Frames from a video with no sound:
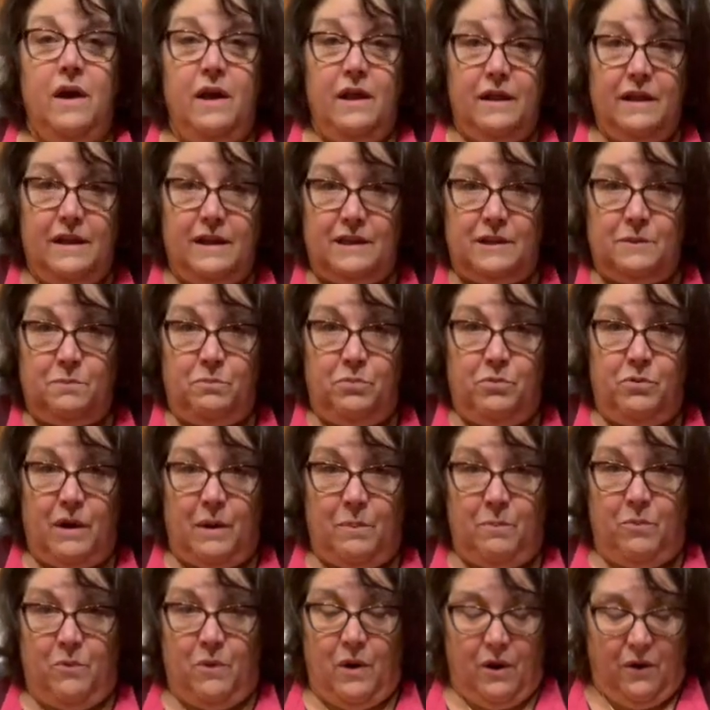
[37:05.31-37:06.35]
This
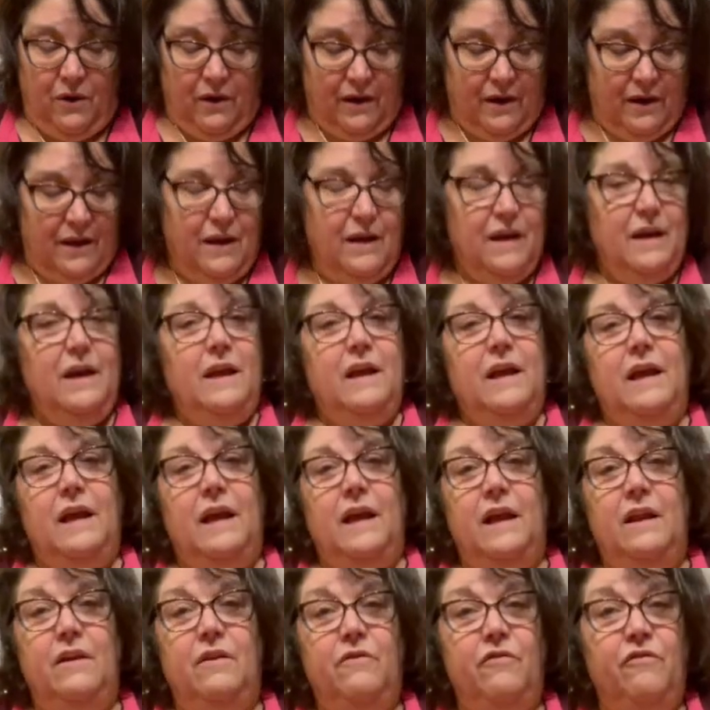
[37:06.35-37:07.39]
prep work
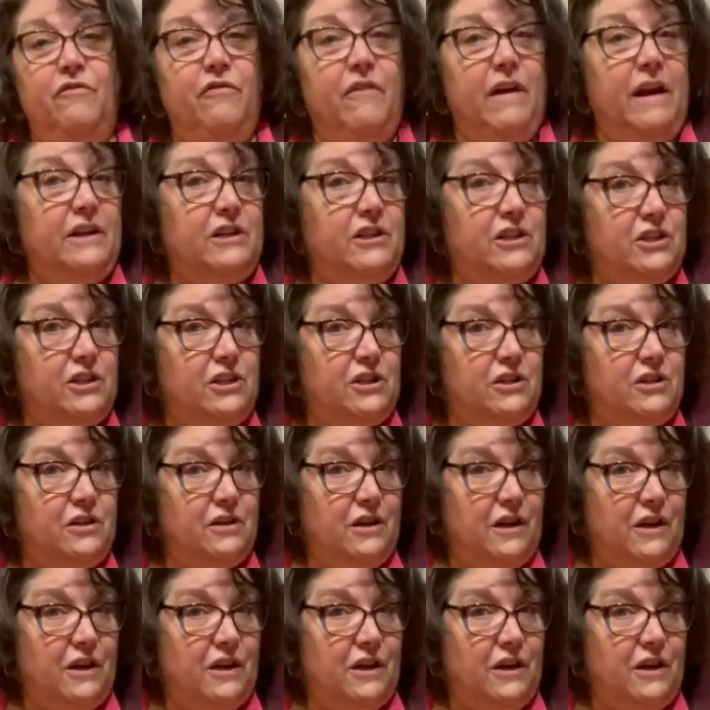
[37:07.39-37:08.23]
in French